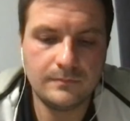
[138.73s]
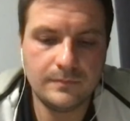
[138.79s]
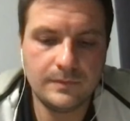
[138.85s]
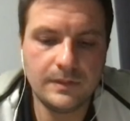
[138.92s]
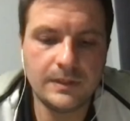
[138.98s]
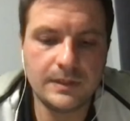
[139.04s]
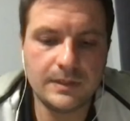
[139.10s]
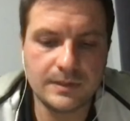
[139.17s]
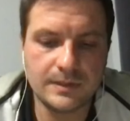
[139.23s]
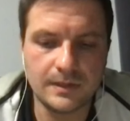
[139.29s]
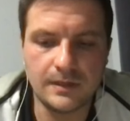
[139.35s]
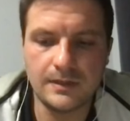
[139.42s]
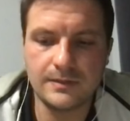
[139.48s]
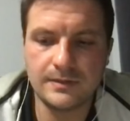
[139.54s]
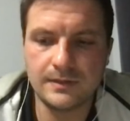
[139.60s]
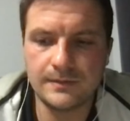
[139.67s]
It is and it
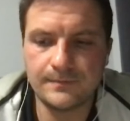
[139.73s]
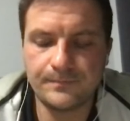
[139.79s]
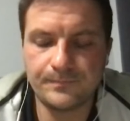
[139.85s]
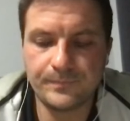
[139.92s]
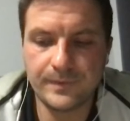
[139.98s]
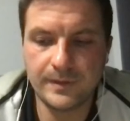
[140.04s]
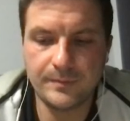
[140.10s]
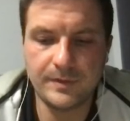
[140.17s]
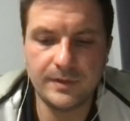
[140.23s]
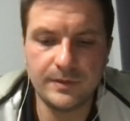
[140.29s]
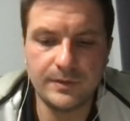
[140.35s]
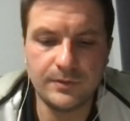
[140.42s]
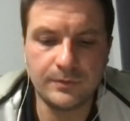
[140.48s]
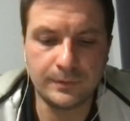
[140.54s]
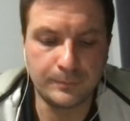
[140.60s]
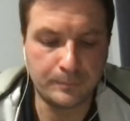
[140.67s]
isn't. I mean,
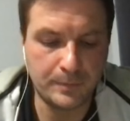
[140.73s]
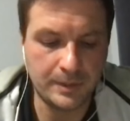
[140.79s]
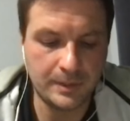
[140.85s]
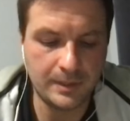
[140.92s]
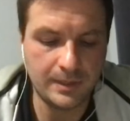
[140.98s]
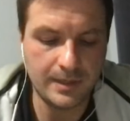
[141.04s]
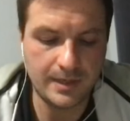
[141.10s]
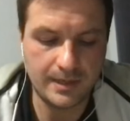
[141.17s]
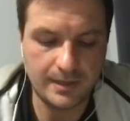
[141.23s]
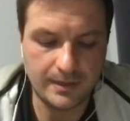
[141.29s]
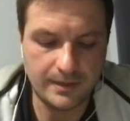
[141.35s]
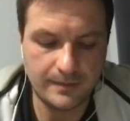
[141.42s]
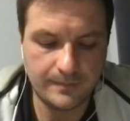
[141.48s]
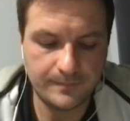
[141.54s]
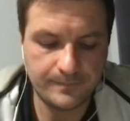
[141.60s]
you can be a